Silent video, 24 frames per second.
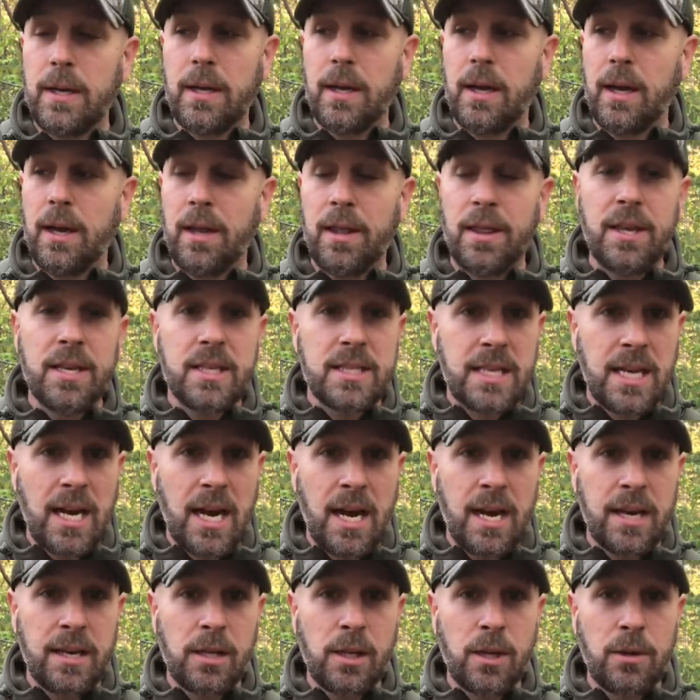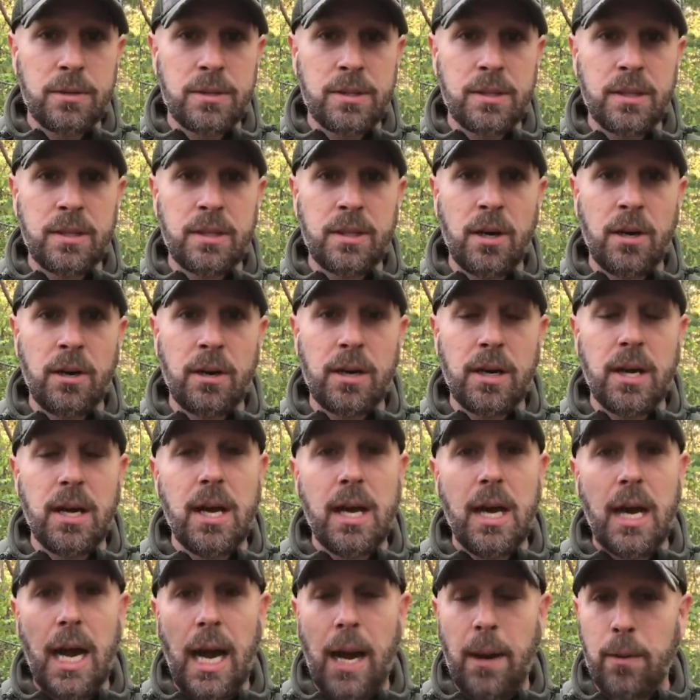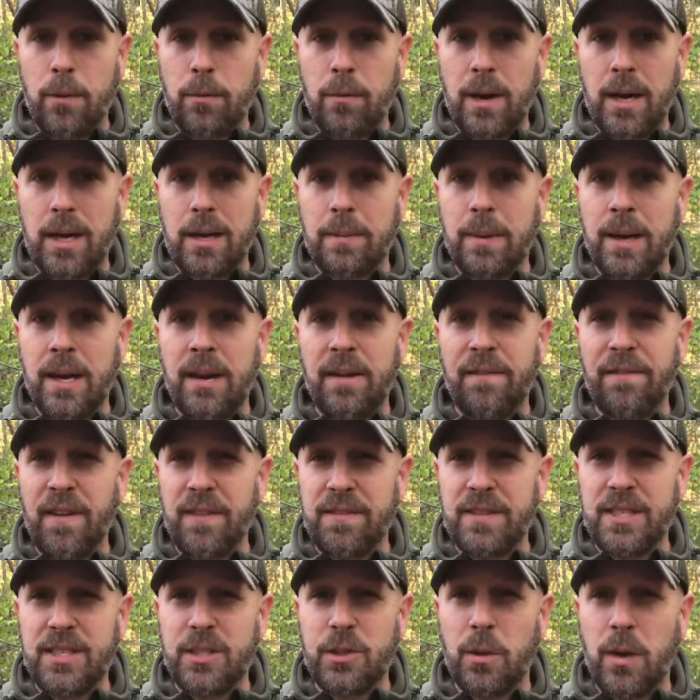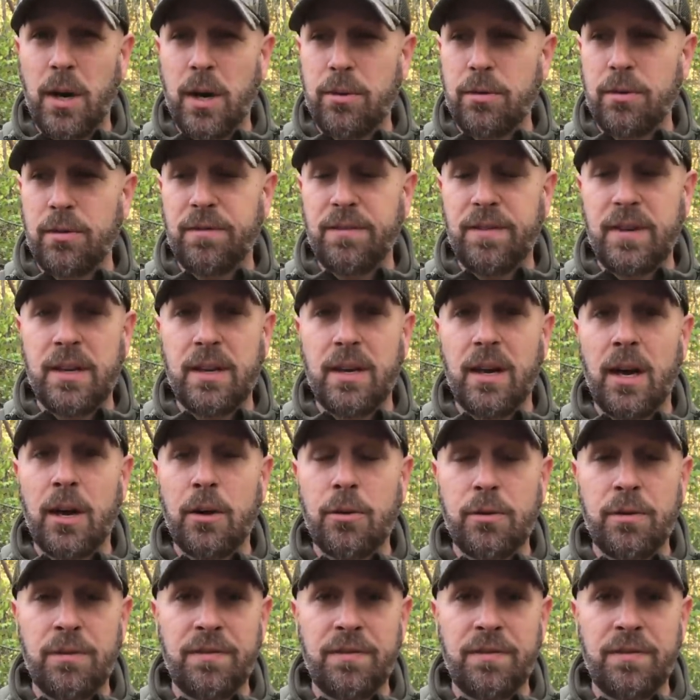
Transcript: Uh, this kind glows in the dark. I would recommend fifty to one hundred feet. one hundred